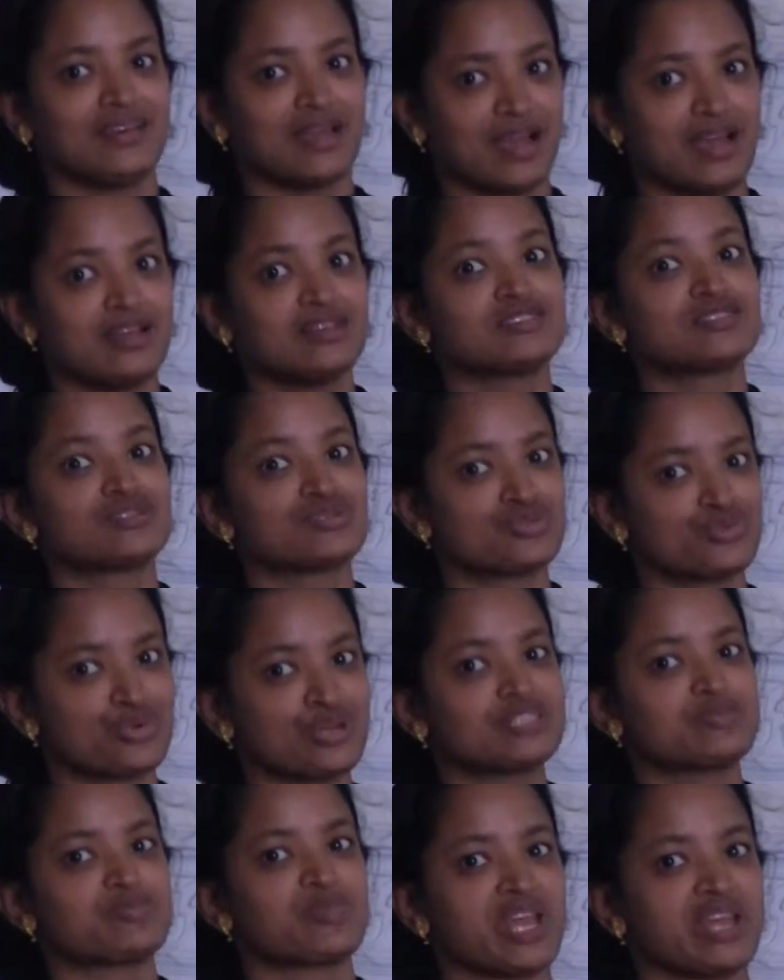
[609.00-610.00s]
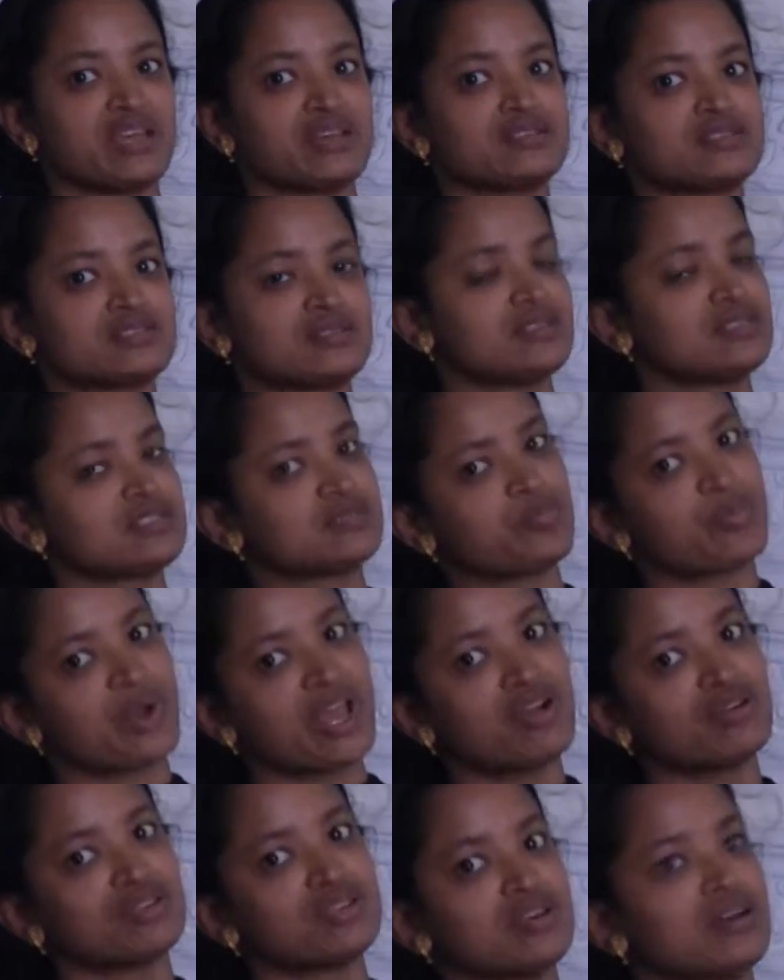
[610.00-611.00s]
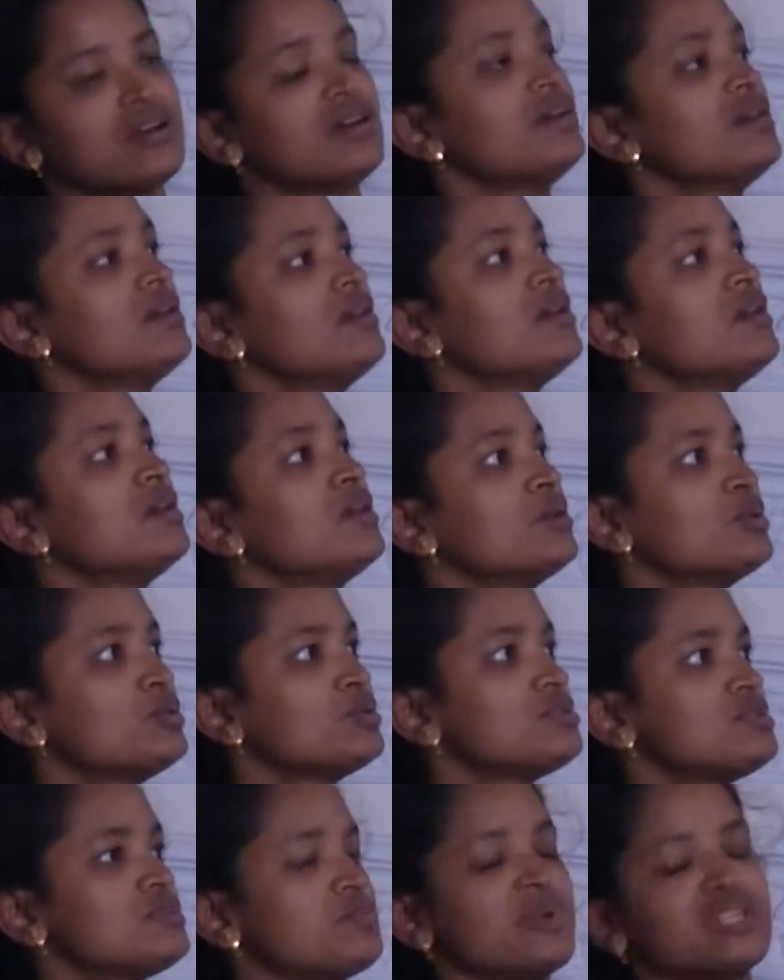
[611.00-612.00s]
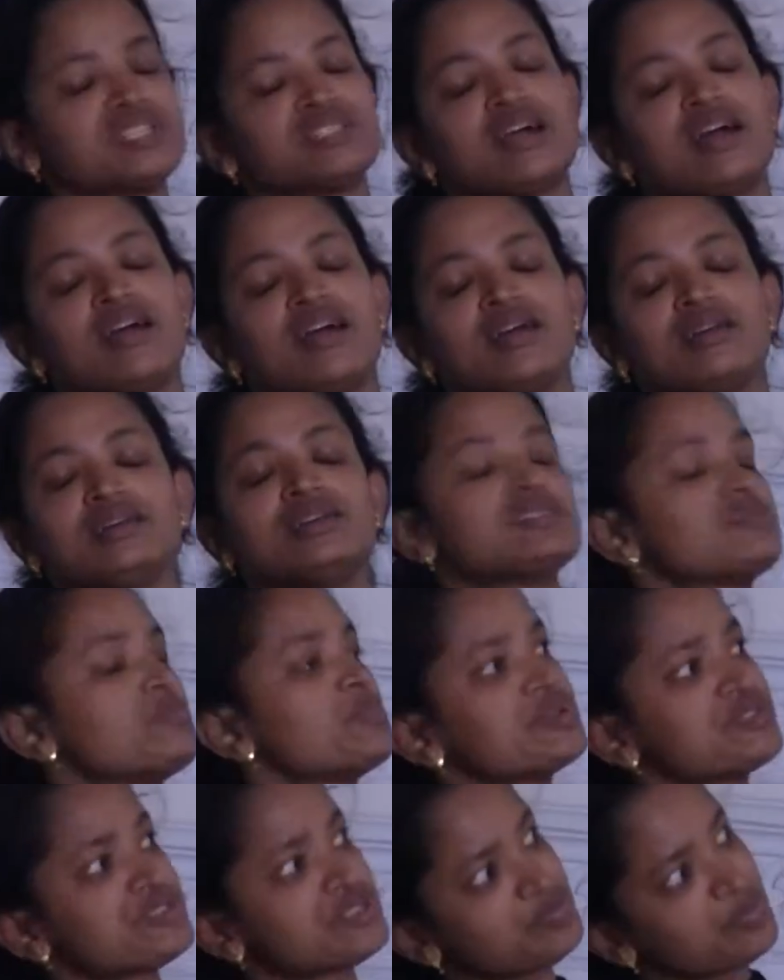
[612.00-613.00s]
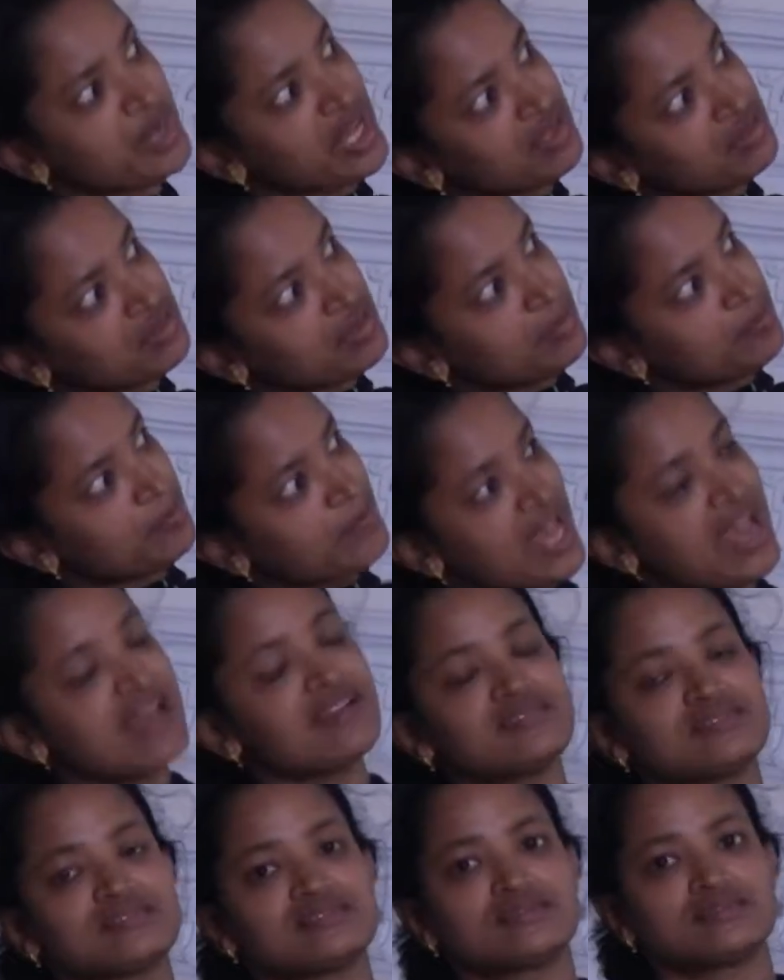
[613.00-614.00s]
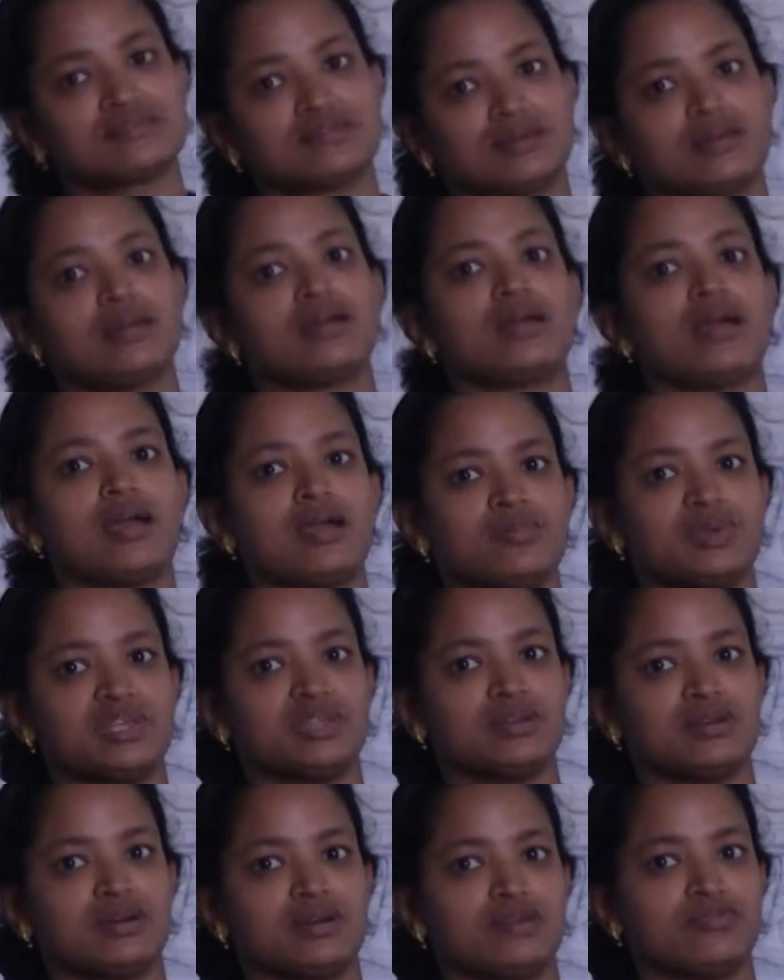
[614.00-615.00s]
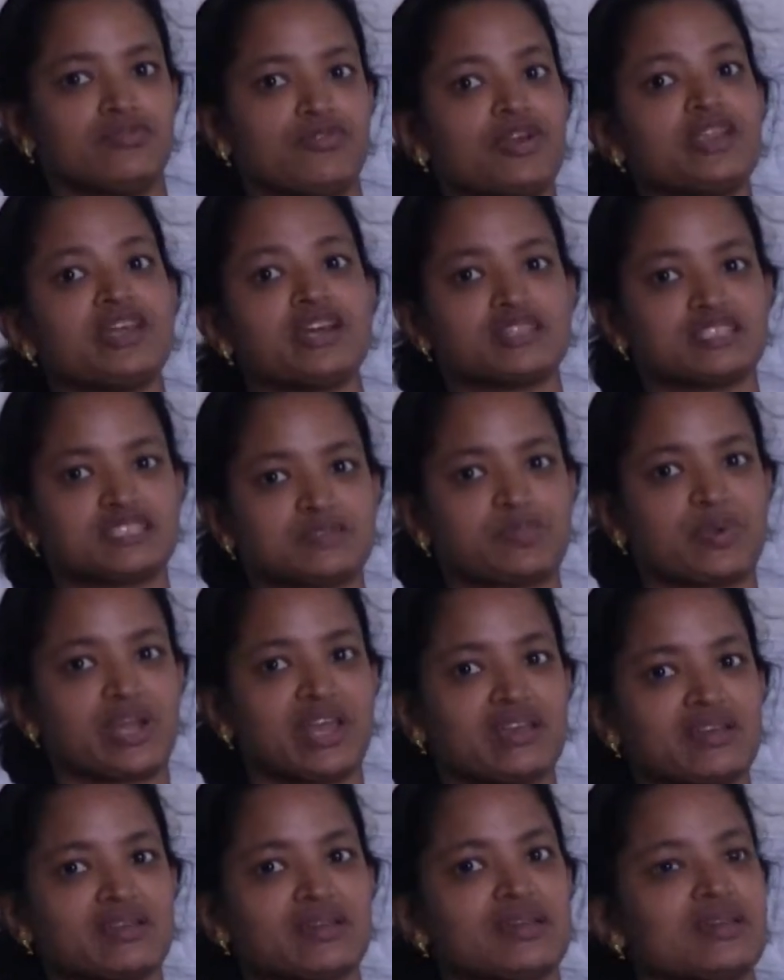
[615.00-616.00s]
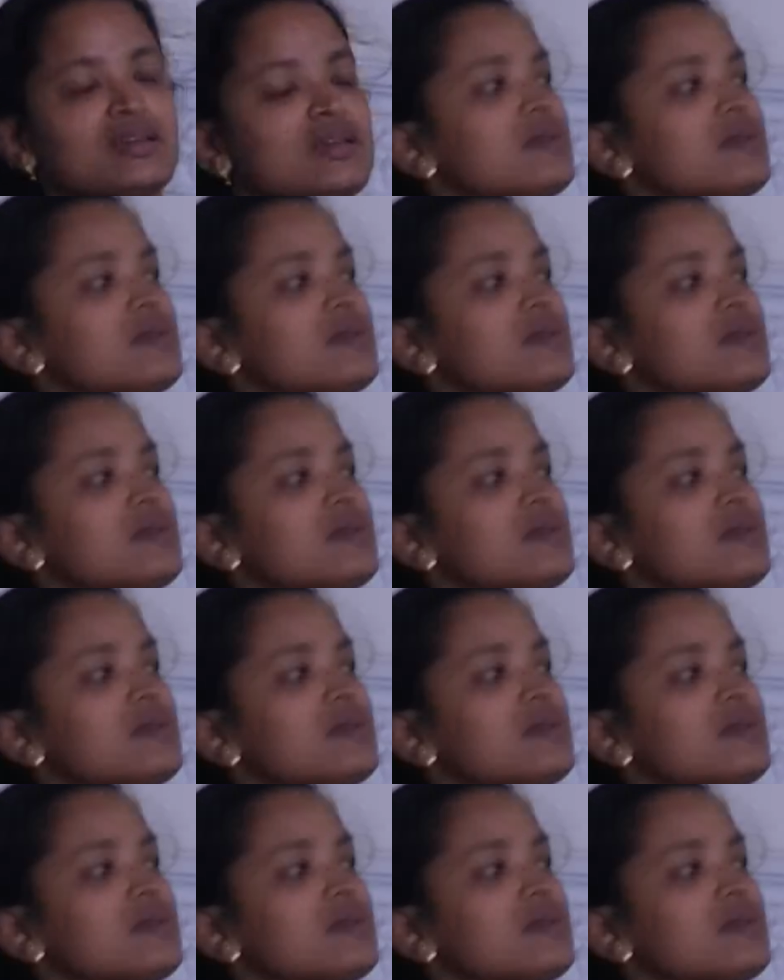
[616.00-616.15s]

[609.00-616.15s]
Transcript: Yeah, it's true. It's spray on the root, but it's spray on the plants and foliar spray.